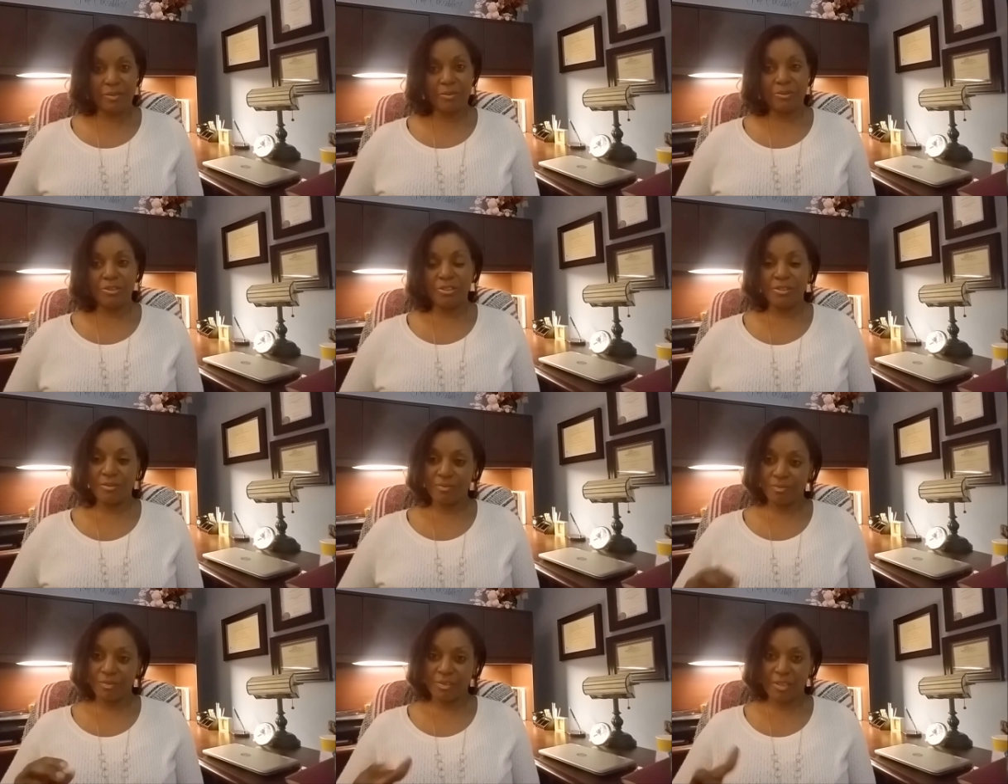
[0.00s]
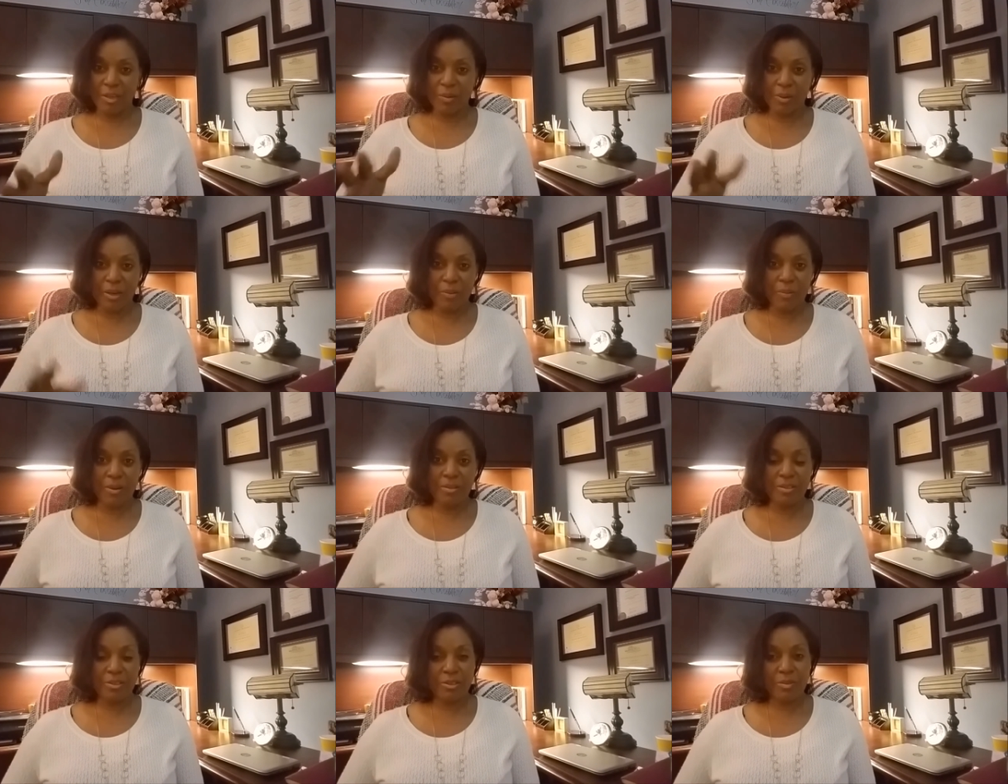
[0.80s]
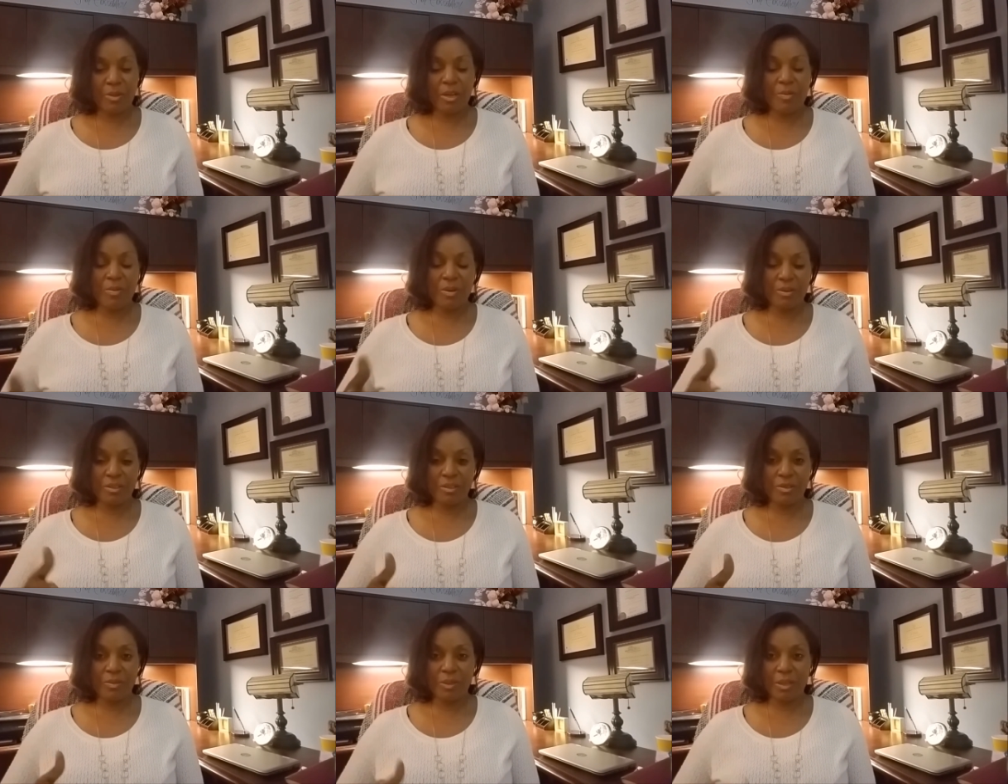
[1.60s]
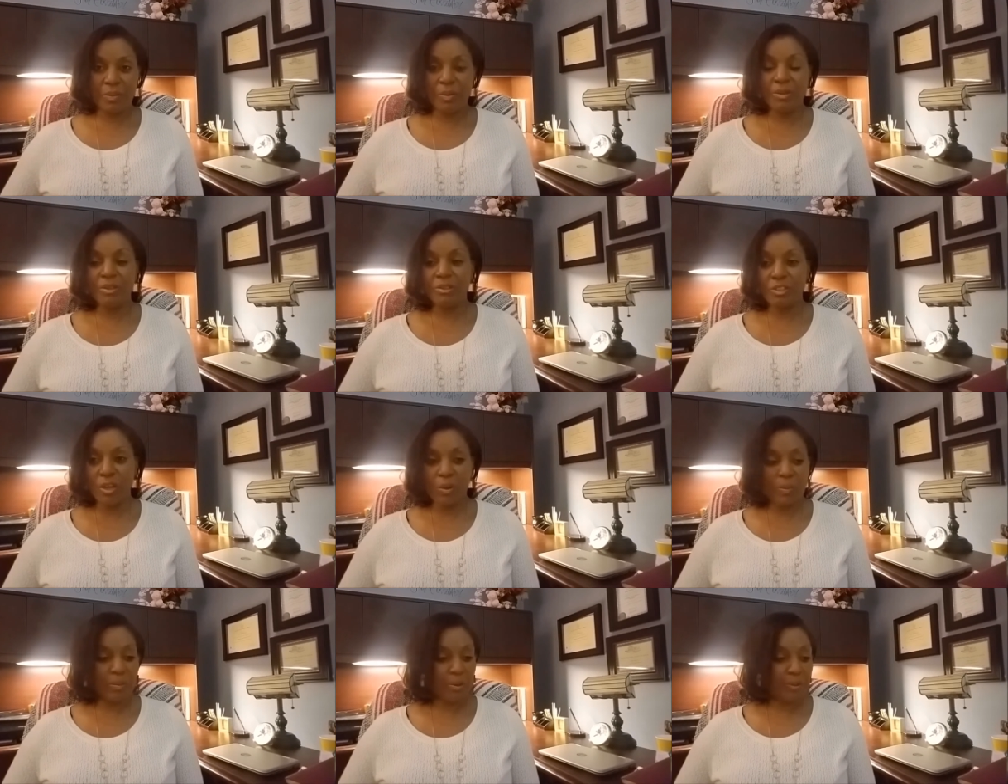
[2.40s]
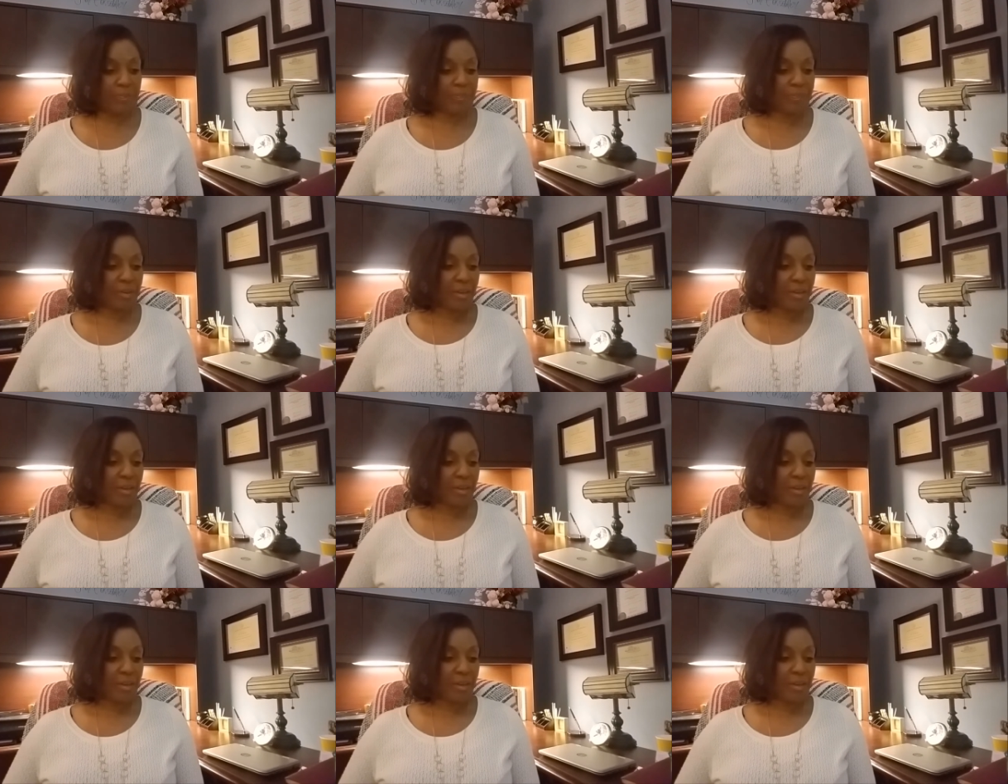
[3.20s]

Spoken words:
We just say what I want. This is what I want. This is what I don't want.